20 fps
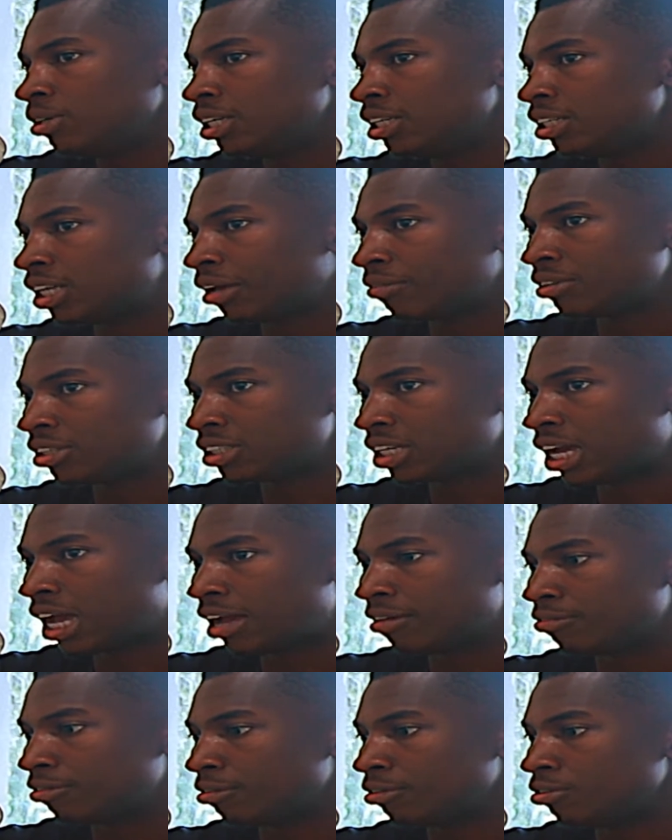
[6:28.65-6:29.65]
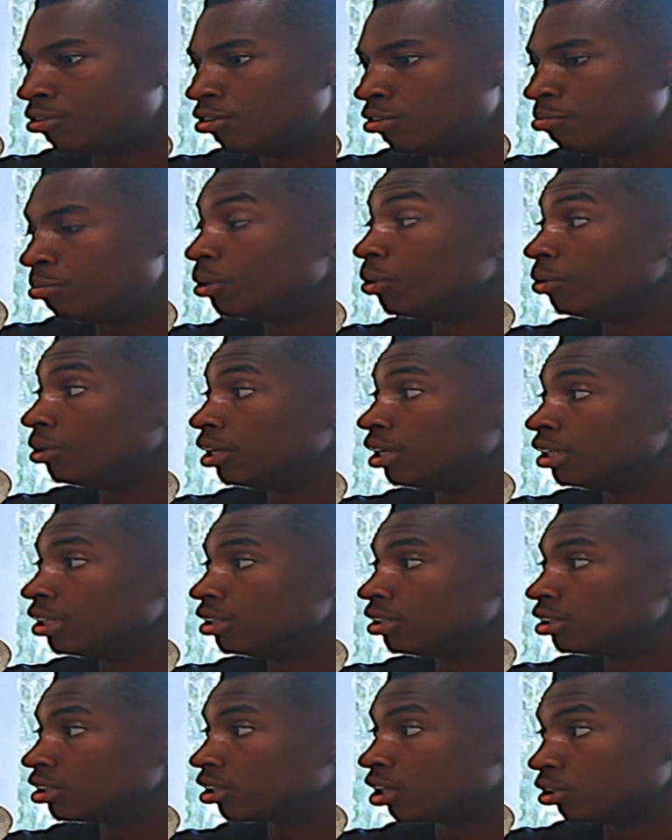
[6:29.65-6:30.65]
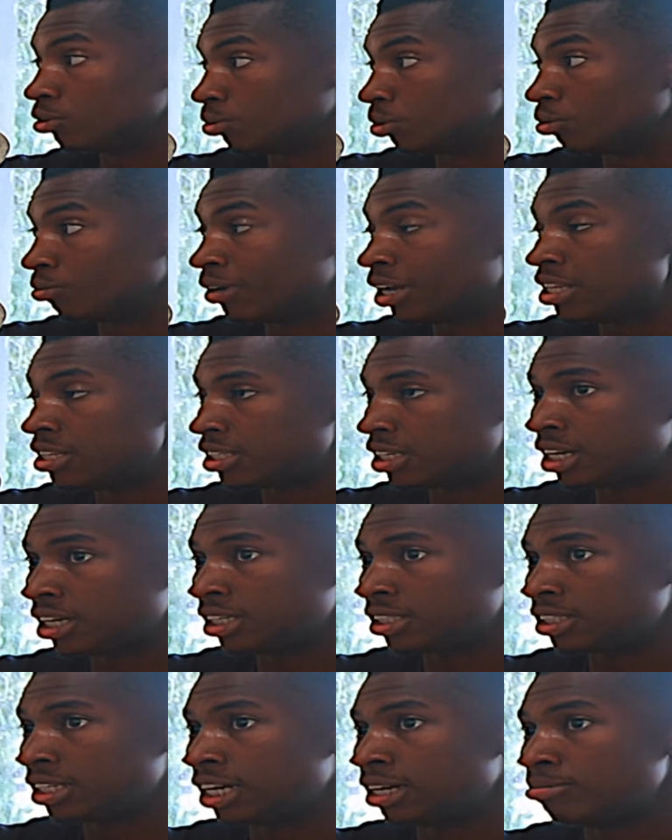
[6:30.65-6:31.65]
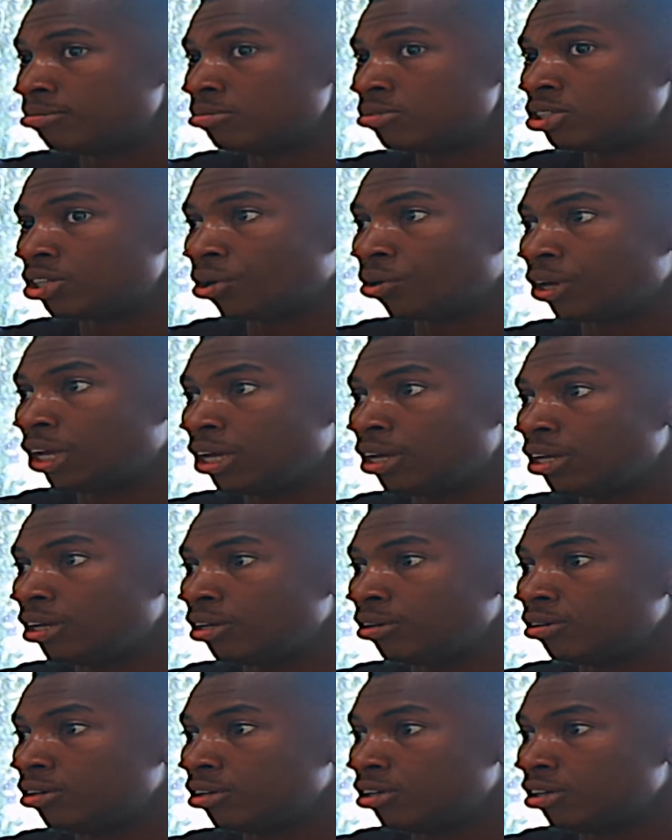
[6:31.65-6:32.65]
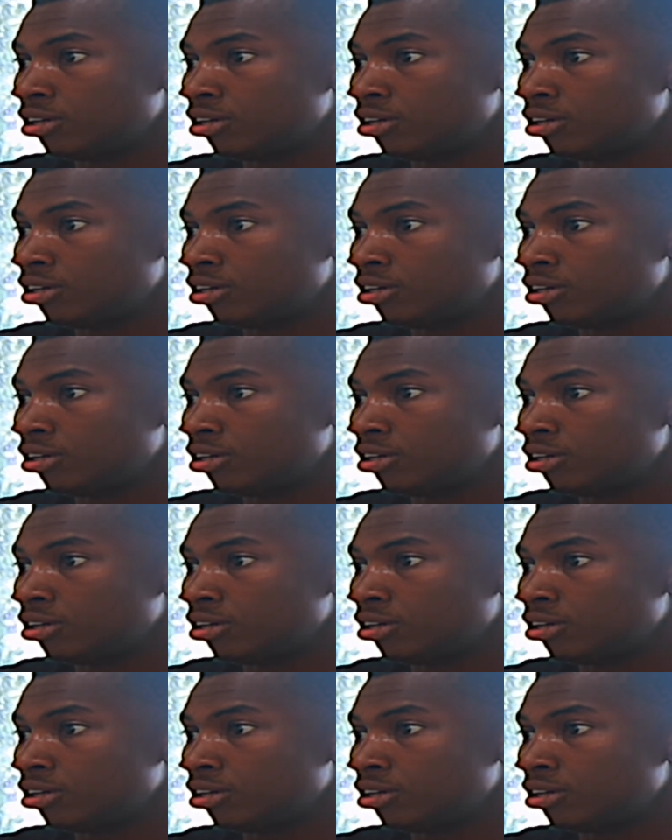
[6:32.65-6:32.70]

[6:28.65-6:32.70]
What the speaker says: endeavored to have a new building because we were renting at the time. So he's